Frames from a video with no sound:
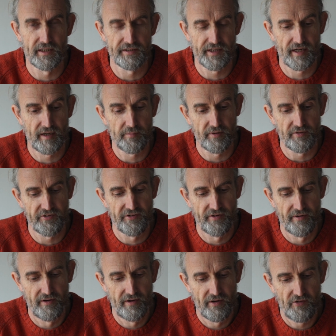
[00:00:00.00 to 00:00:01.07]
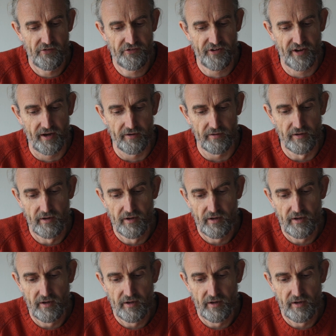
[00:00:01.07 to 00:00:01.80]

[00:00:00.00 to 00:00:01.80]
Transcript: as it happens. So,